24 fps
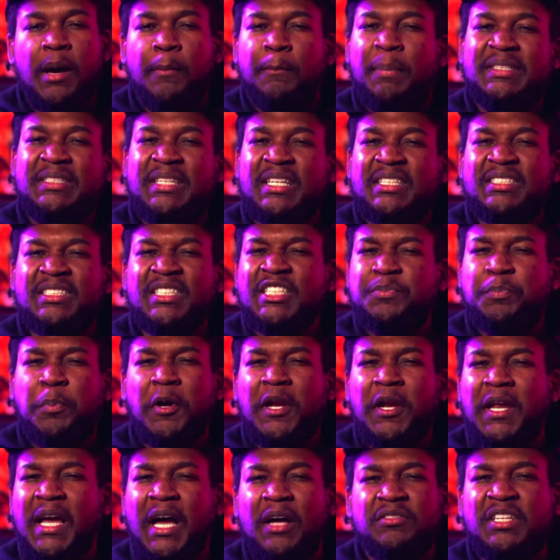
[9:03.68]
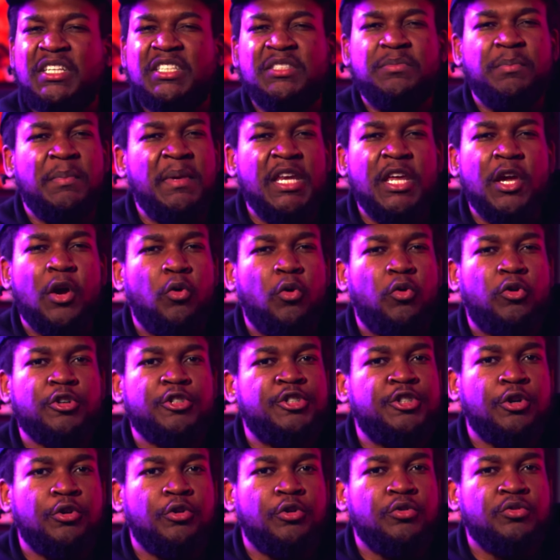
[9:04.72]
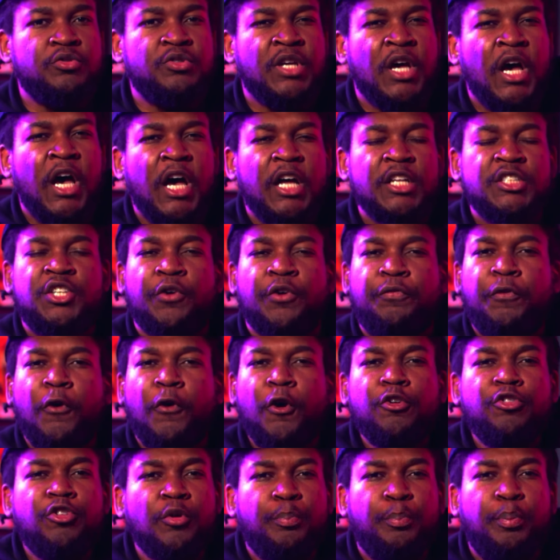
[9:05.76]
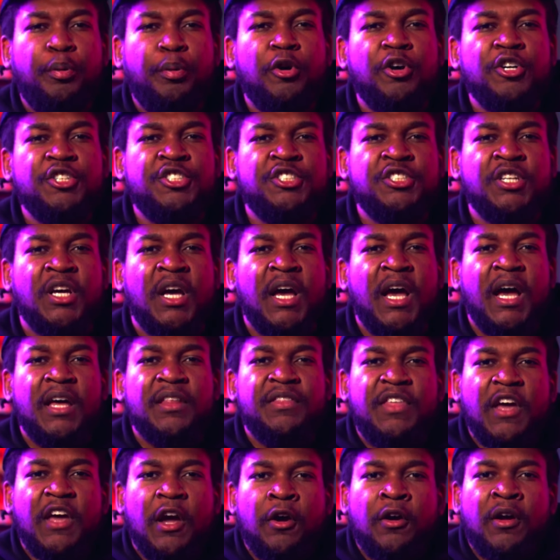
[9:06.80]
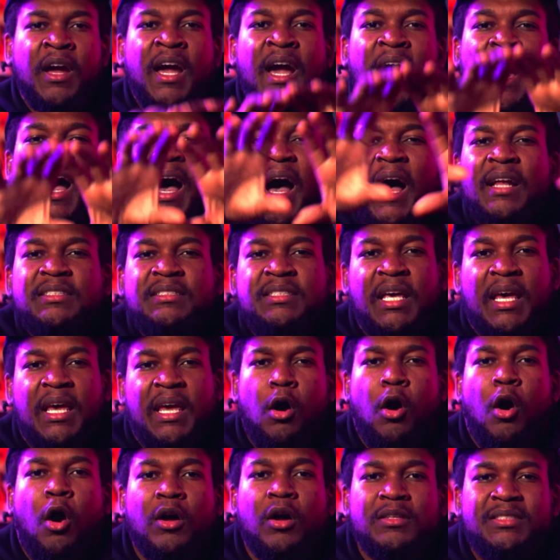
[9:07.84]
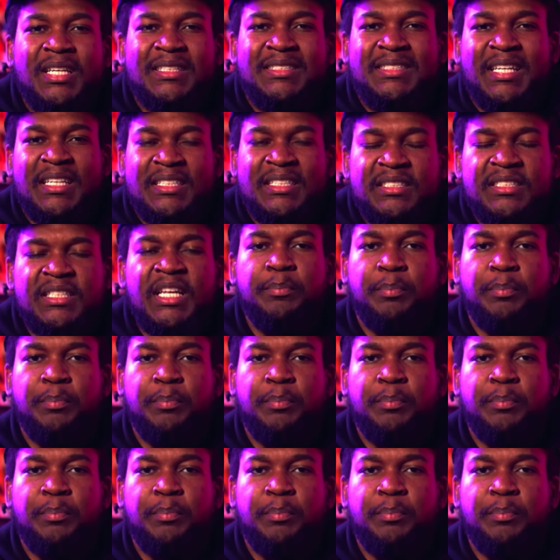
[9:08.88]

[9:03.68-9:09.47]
but Disney's putting out these mediocre shows to further push their content onto Disney